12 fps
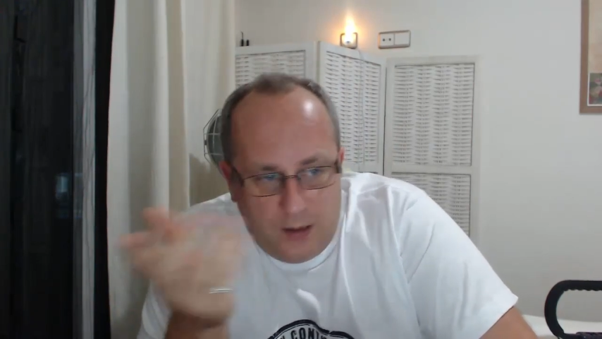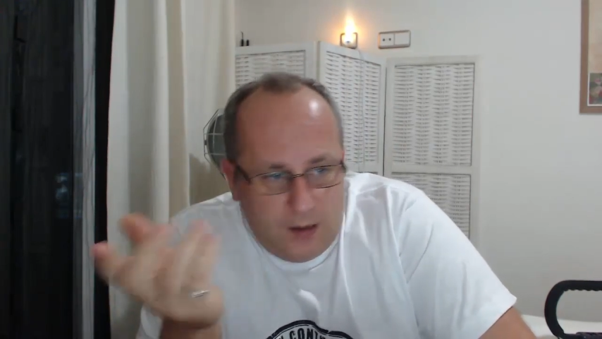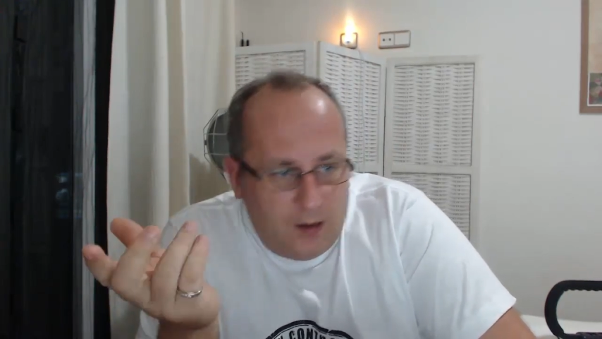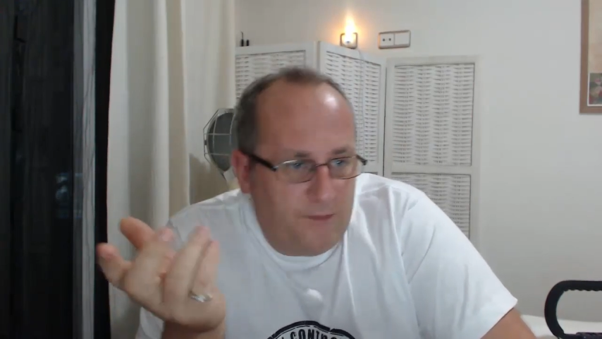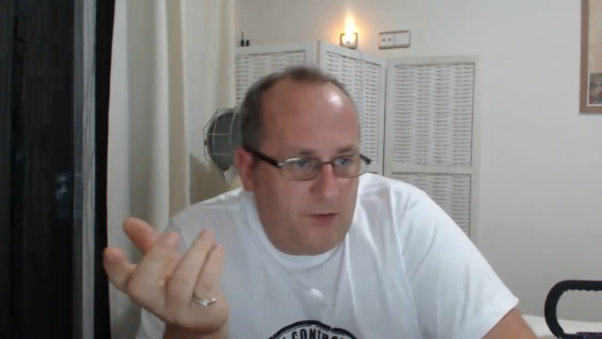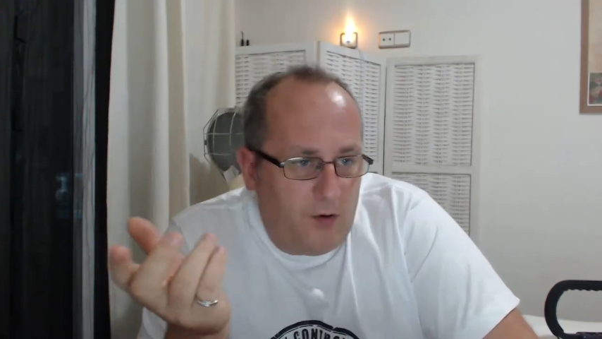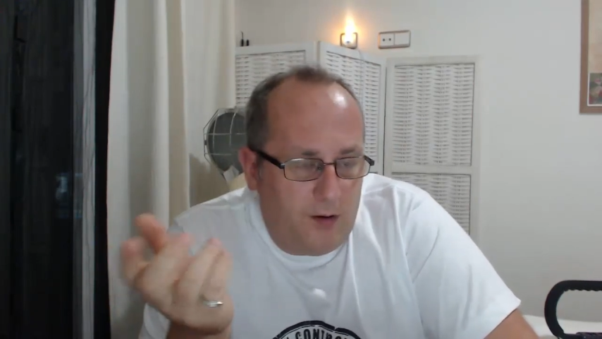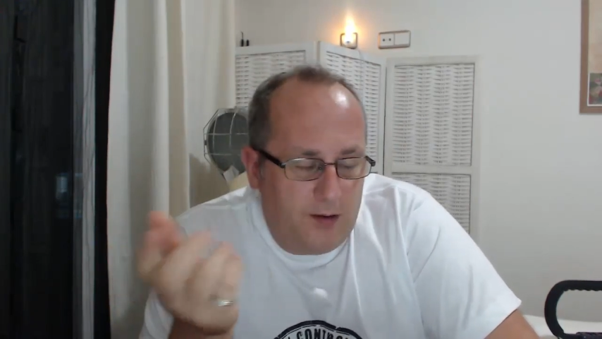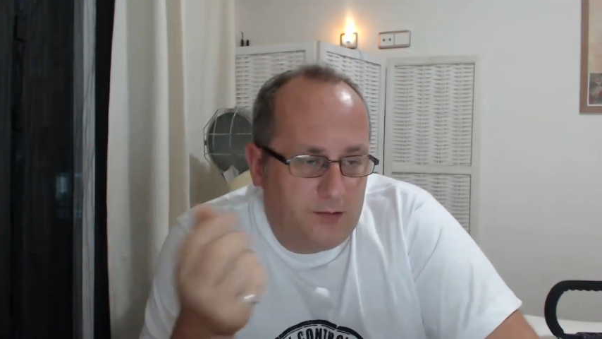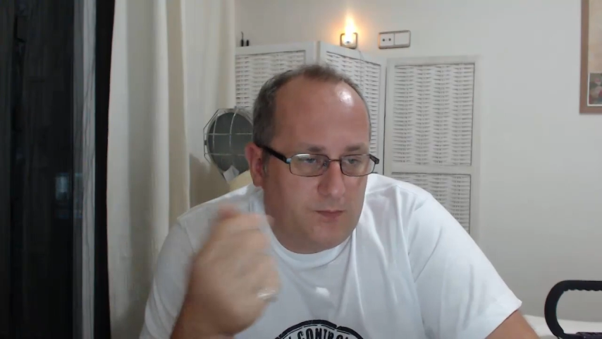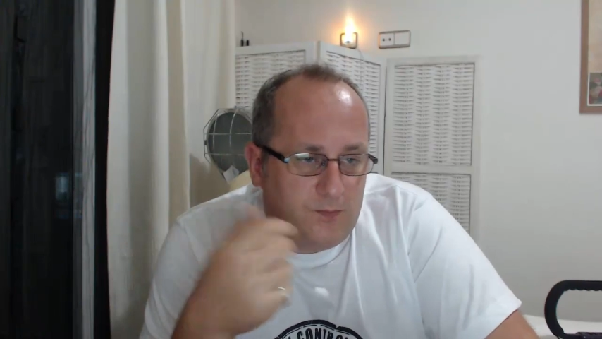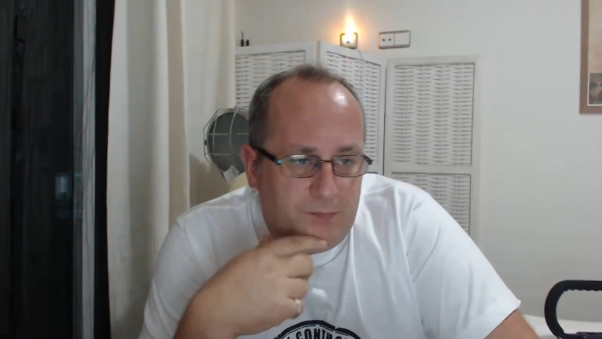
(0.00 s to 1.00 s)
and
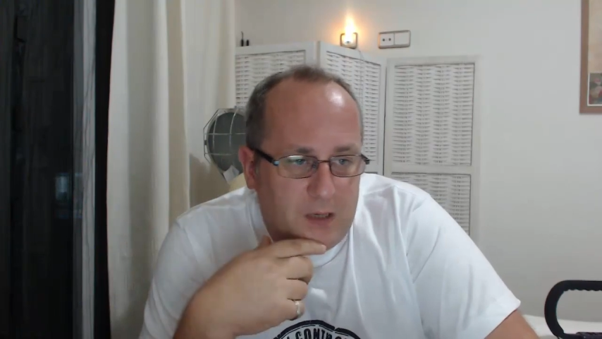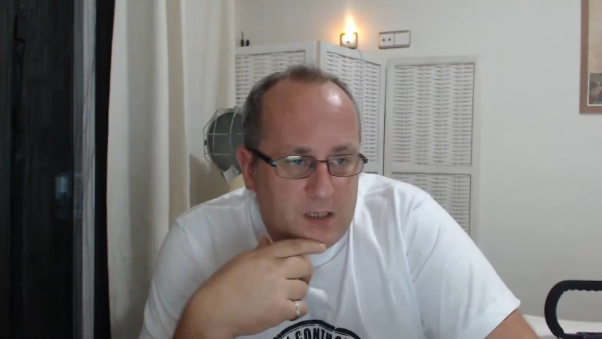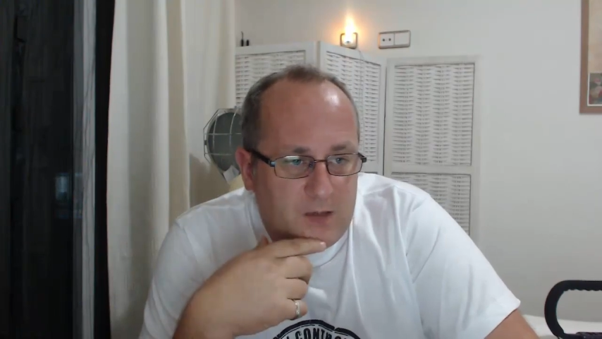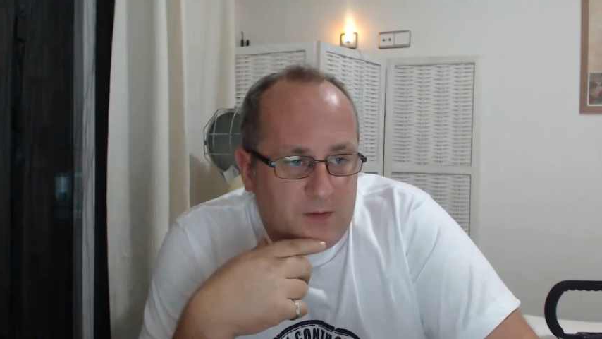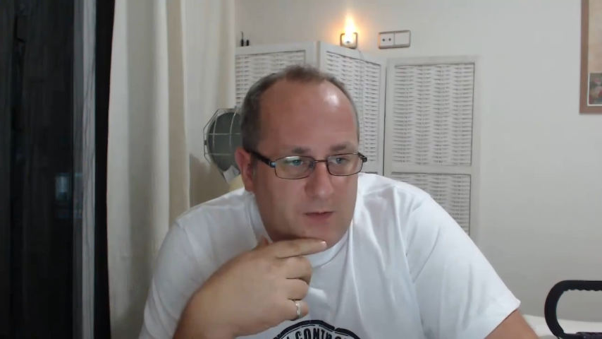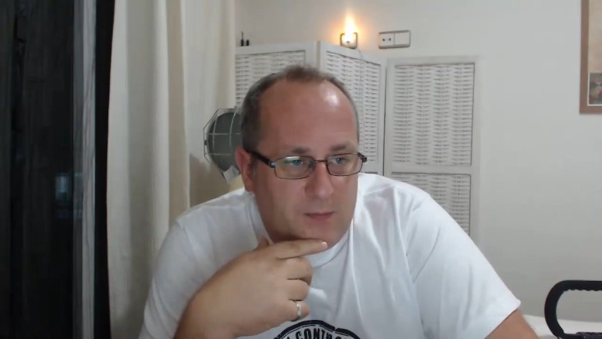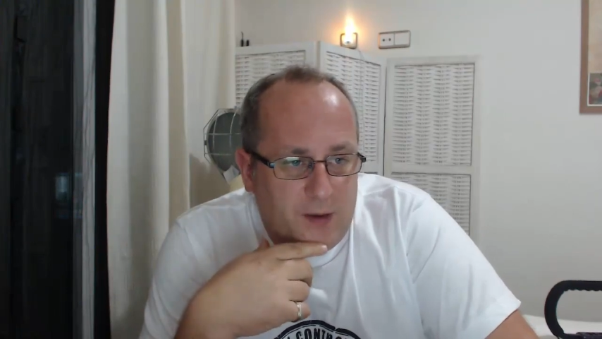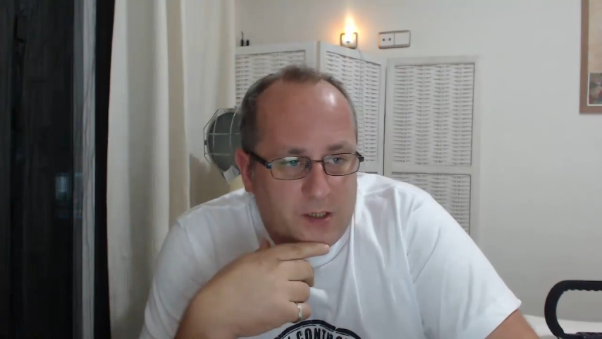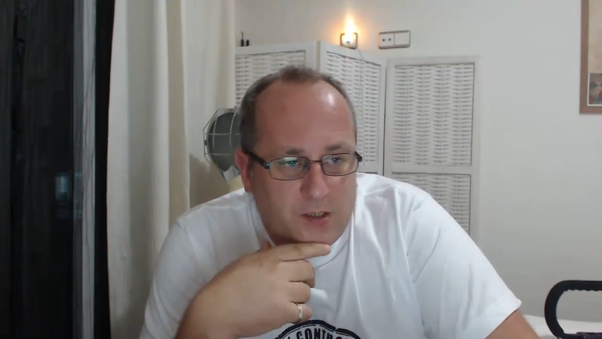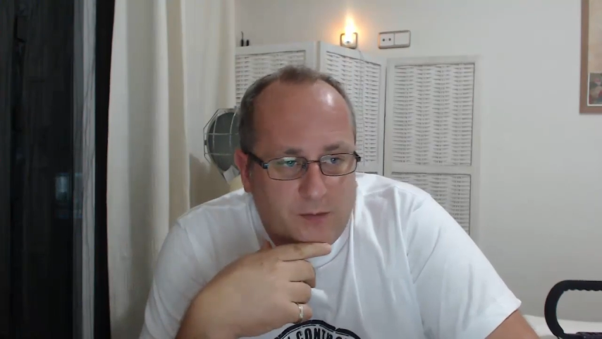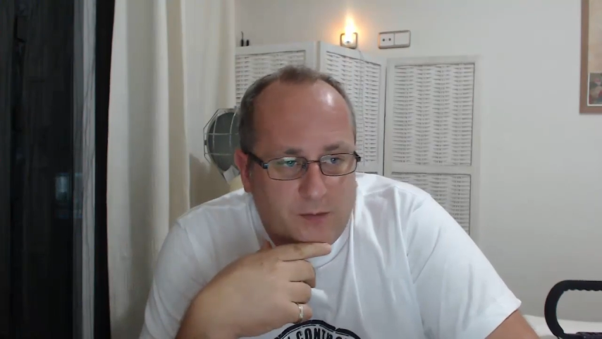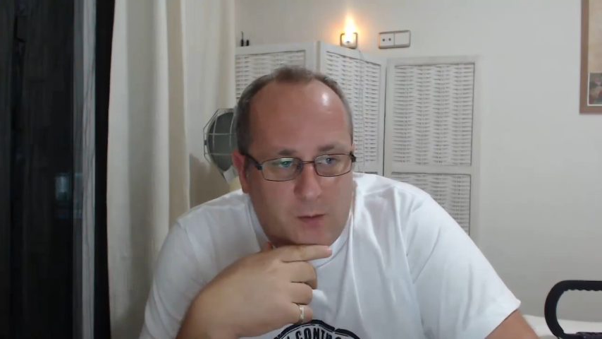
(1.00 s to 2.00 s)
find bits of
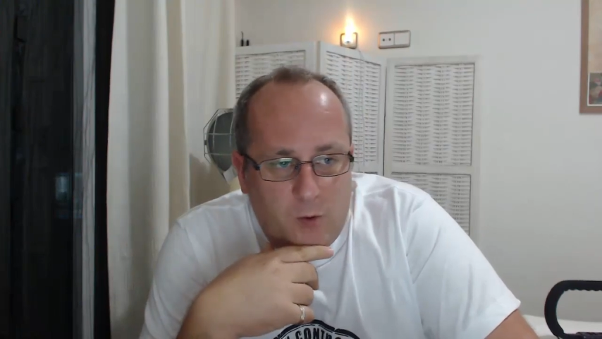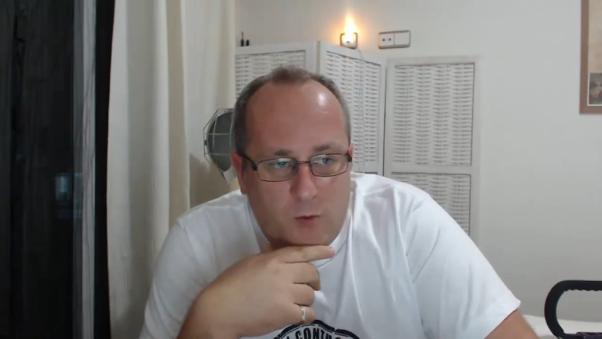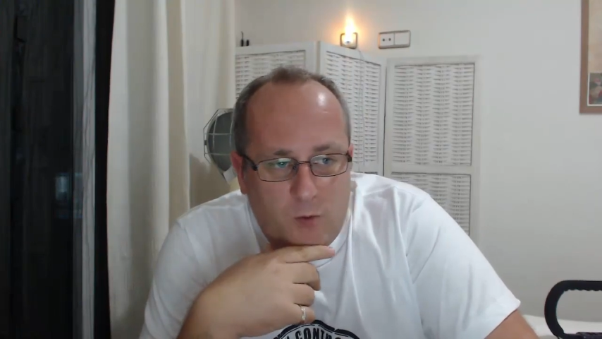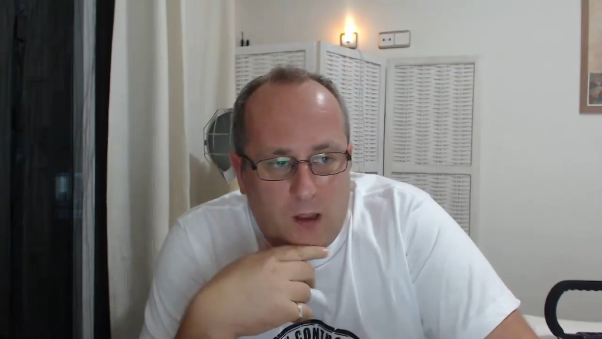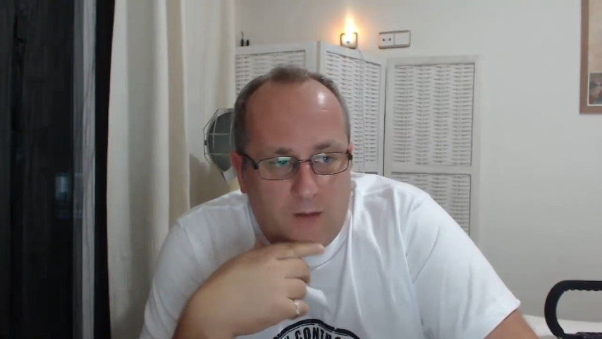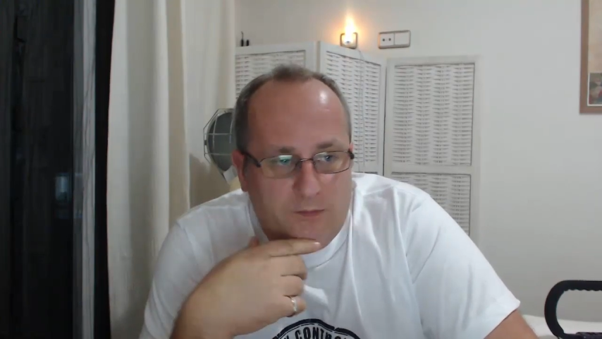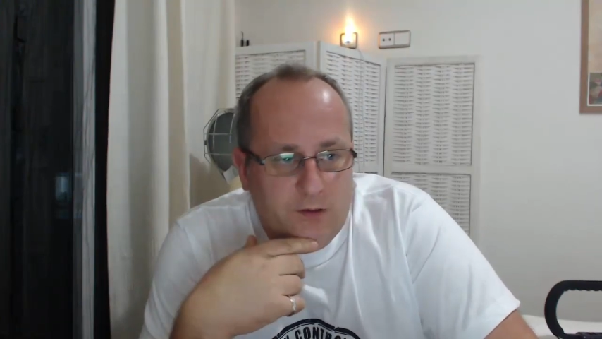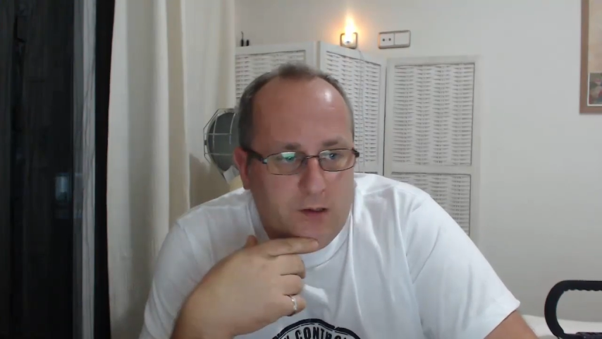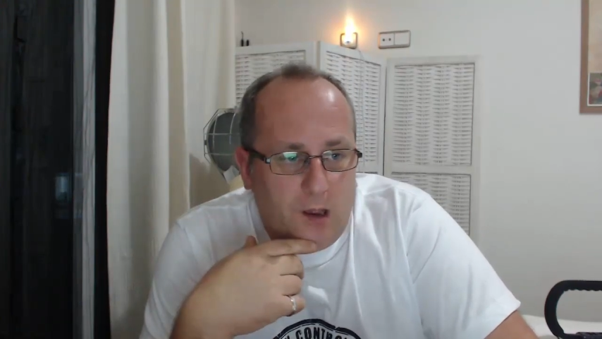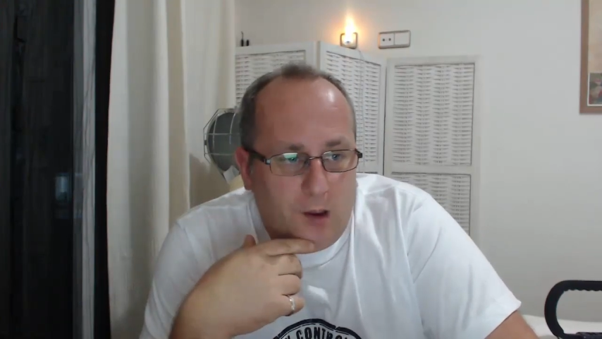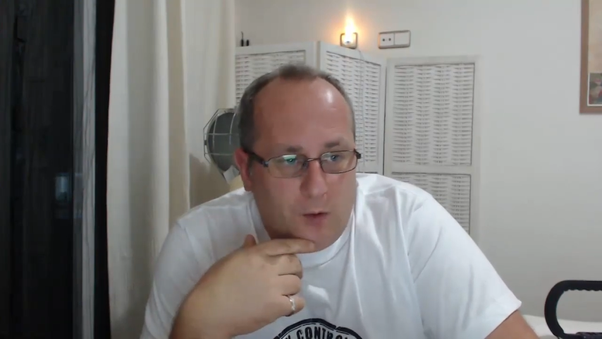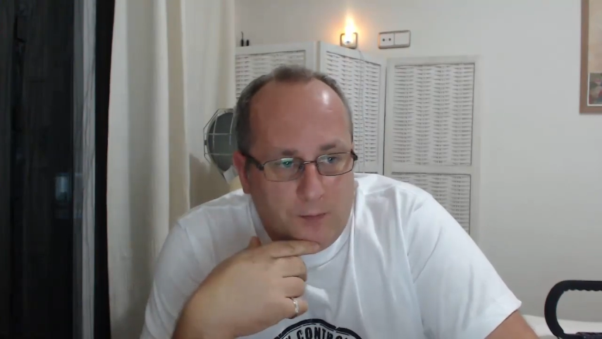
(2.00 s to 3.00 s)
information people would love to
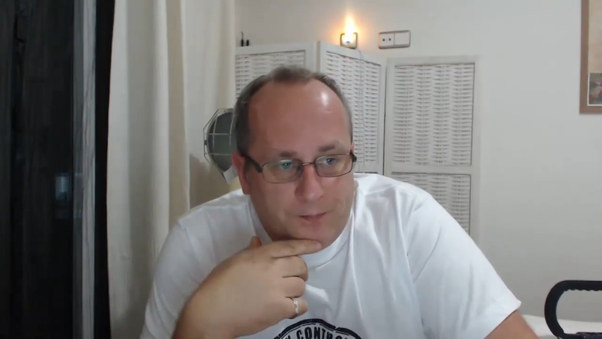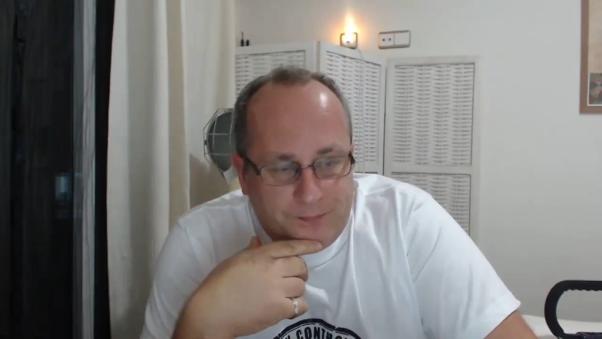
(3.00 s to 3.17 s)
know.